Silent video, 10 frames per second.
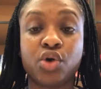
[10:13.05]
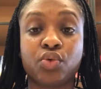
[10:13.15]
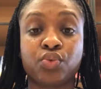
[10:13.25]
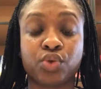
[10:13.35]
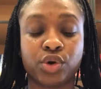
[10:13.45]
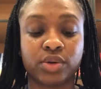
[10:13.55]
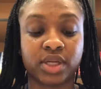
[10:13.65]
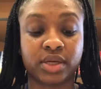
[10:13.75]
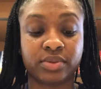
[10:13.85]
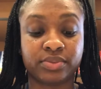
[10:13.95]

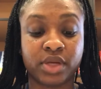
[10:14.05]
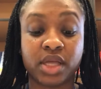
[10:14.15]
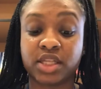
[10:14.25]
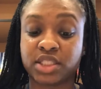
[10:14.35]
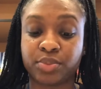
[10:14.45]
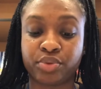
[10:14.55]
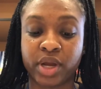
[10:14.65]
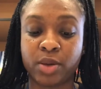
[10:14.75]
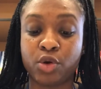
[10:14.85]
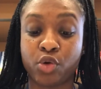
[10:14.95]
Ruling. The
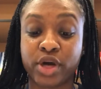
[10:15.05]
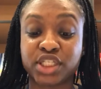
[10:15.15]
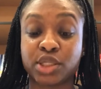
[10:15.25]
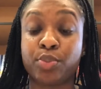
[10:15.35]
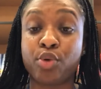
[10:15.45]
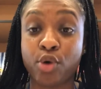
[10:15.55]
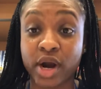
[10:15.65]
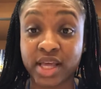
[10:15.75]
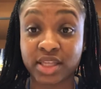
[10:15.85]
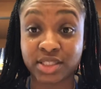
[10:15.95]
Supreme Court
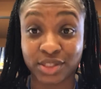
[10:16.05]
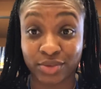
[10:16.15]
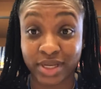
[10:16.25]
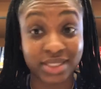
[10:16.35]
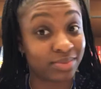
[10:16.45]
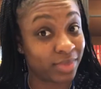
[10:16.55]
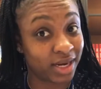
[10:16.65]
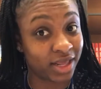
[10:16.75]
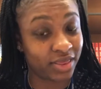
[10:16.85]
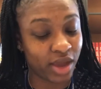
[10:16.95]
supported the students,
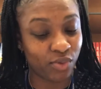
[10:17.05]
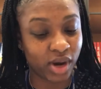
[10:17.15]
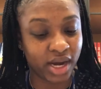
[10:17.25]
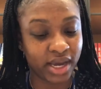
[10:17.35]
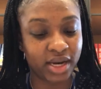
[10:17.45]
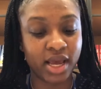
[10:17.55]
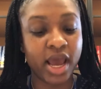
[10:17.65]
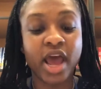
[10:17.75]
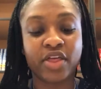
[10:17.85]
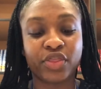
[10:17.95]
meaning they won.
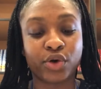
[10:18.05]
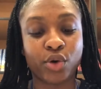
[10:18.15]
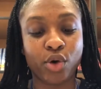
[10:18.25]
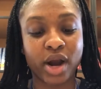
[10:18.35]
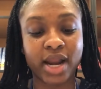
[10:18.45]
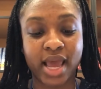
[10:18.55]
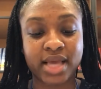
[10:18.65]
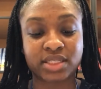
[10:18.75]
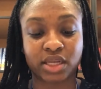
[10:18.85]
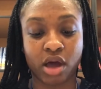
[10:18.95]
The court,
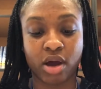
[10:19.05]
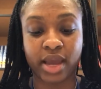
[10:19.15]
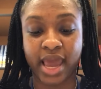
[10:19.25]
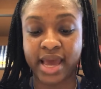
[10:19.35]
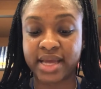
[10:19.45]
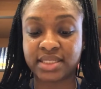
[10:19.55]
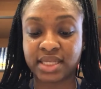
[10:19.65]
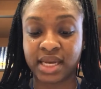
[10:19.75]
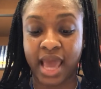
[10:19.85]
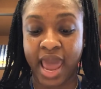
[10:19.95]
as long as
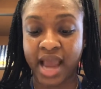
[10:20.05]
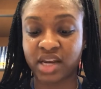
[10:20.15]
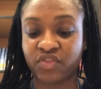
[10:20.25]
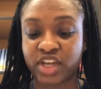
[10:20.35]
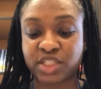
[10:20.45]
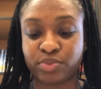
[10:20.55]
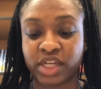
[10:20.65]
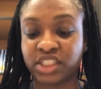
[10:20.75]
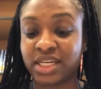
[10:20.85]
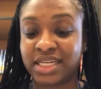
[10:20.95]
an act of
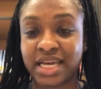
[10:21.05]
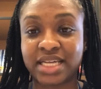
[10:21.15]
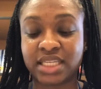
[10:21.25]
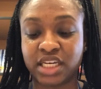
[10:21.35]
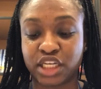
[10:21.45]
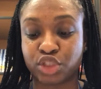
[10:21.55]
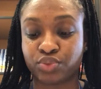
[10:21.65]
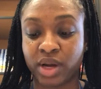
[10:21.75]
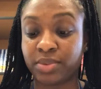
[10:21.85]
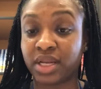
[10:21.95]
expression doesn't
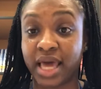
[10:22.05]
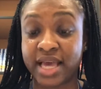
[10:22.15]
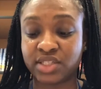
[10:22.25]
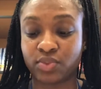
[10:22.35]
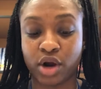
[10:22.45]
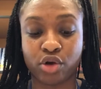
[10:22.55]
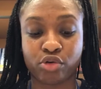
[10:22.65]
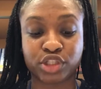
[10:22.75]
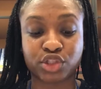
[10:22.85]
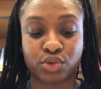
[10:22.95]
disrupt classwork
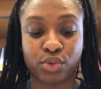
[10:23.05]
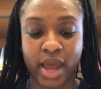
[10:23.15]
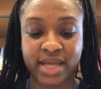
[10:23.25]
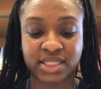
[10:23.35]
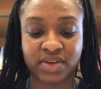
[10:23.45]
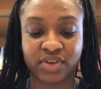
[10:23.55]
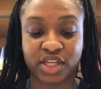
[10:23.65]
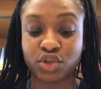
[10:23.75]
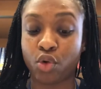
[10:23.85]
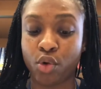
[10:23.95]
or school
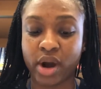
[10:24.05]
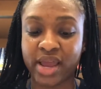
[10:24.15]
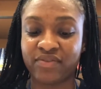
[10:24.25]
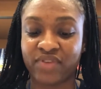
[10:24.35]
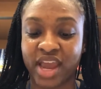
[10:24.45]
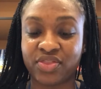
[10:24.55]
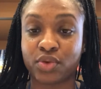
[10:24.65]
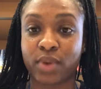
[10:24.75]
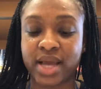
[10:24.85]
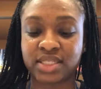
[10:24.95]
activities or invade the
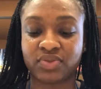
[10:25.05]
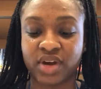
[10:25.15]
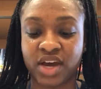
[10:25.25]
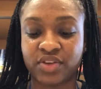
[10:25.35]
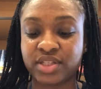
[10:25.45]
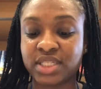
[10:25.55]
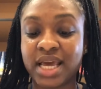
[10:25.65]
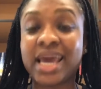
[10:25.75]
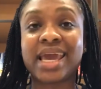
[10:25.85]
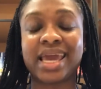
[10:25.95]
rights of others,
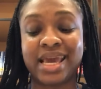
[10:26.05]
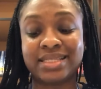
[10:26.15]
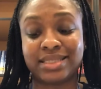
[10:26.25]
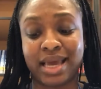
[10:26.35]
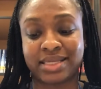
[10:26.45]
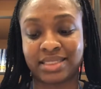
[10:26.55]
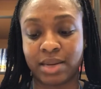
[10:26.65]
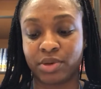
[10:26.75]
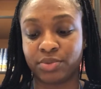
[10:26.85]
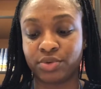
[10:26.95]
it's
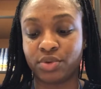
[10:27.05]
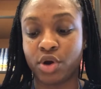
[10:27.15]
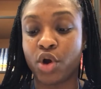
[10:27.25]
acceptable.